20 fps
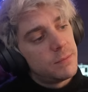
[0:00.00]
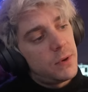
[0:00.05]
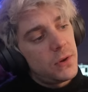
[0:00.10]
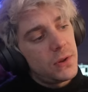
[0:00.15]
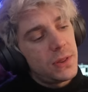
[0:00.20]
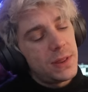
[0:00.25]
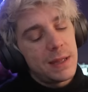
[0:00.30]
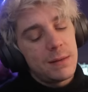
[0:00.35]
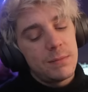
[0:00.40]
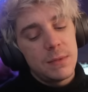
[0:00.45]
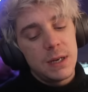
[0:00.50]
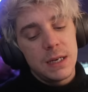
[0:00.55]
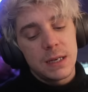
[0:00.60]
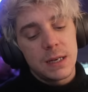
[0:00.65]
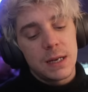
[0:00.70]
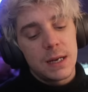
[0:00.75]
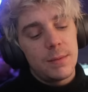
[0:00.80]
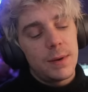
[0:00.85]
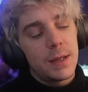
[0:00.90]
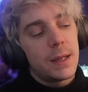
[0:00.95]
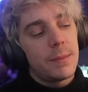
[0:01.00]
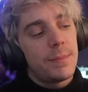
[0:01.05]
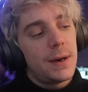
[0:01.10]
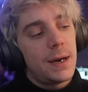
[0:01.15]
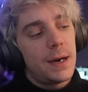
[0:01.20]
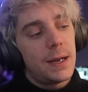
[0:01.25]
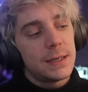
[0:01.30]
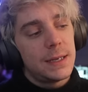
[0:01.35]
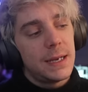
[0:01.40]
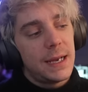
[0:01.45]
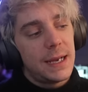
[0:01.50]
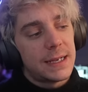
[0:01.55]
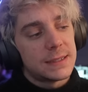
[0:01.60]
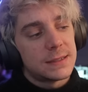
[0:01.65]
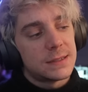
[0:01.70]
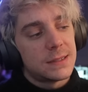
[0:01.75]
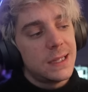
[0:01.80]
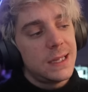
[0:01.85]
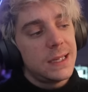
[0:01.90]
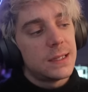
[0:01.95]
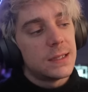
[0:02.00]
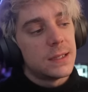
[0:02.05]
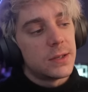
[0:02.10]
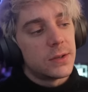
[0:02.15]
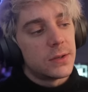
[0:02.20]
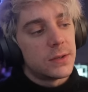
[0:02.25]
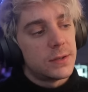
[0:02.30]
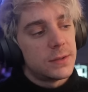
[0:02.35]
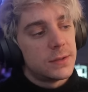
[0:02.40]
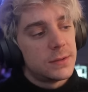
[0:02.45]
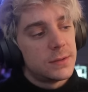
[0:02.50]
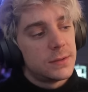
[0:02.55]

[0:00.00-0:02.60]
Both of them need to come on the podcast, leak a little.